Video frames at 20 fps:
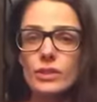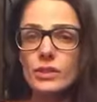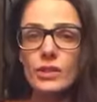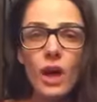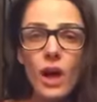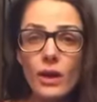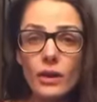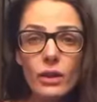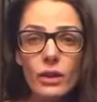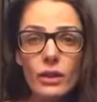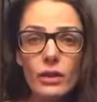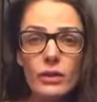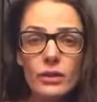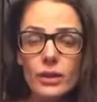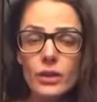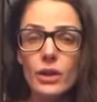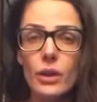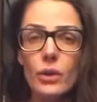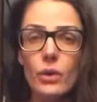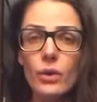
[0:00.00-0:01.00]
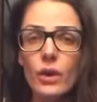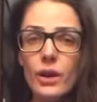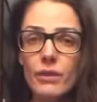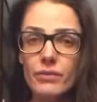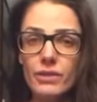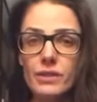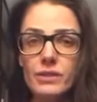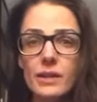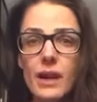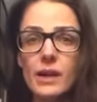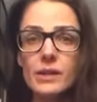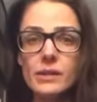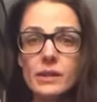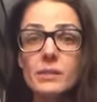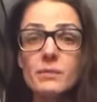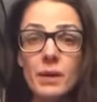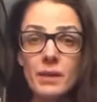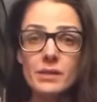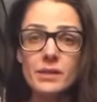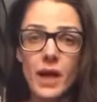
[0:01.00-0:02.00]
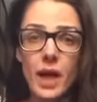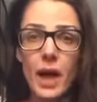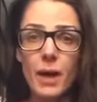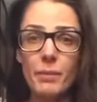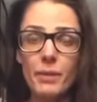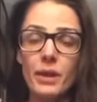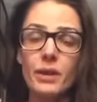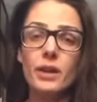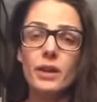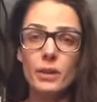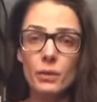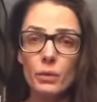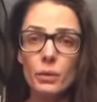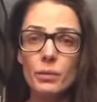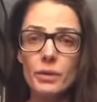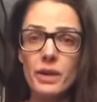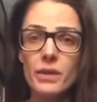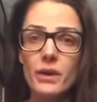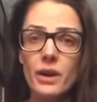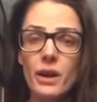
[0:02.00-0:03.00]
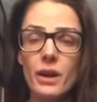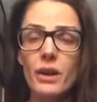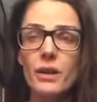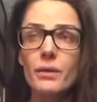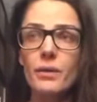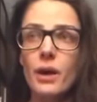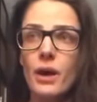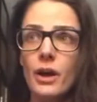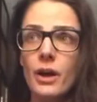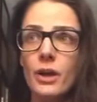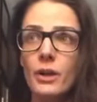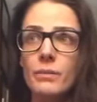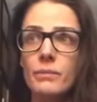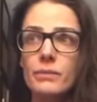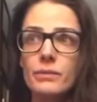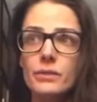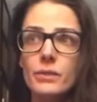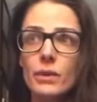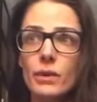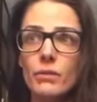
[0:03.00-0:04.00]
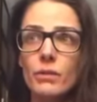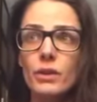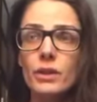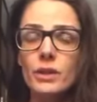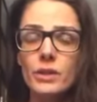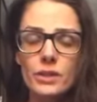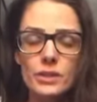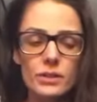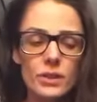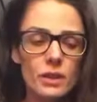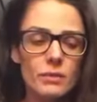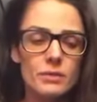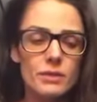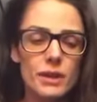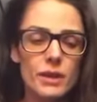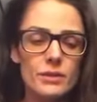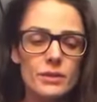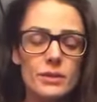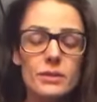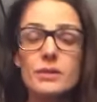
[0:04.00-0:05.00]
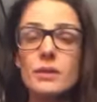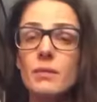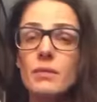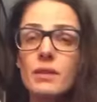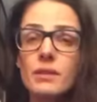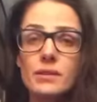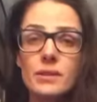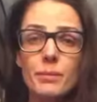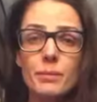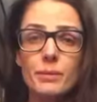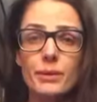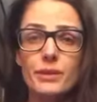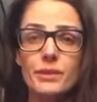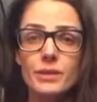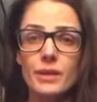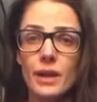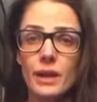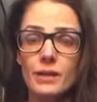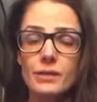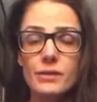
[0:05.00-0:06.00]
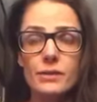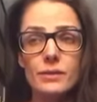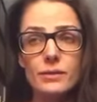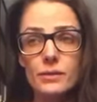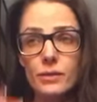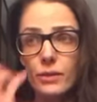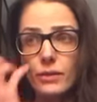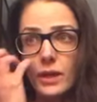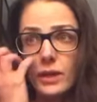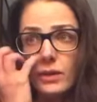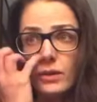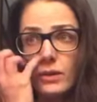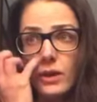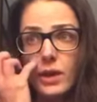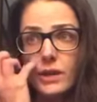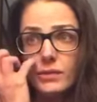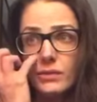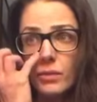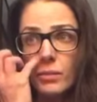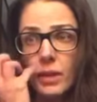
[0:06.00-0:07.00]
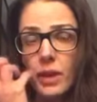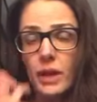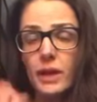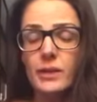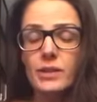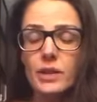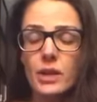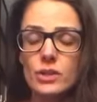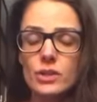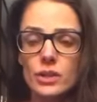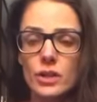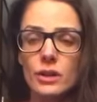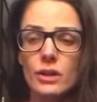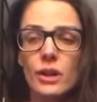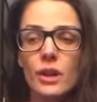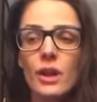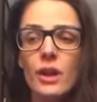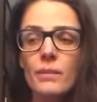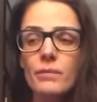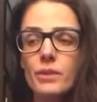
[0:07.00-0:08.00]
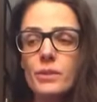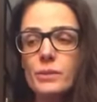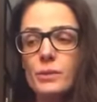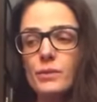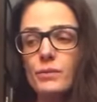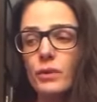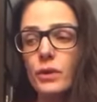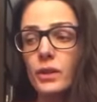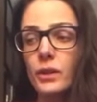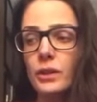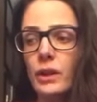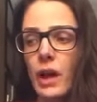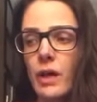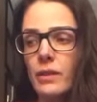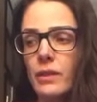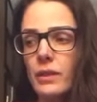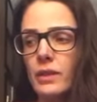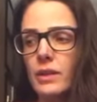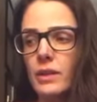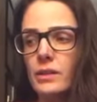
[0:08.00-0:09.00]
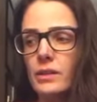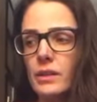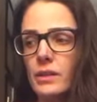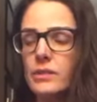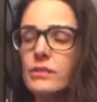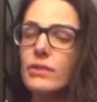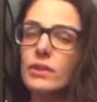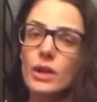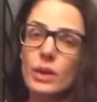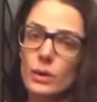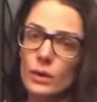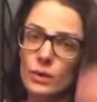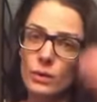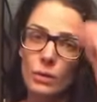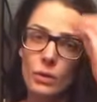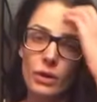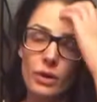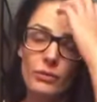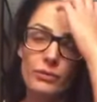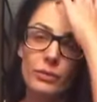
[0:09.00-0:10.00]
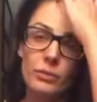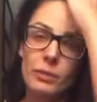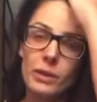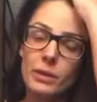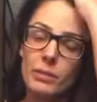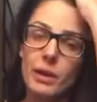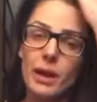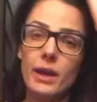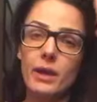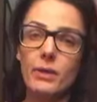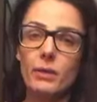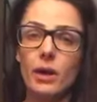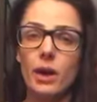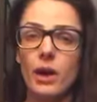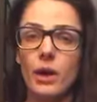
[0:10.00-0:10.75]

cuddle. If the sex is meant to happen, it will be there. So it really just comes down to some of the simplest things. So thank you guys for paying attention. This was really not the easiest video in the world for me to make,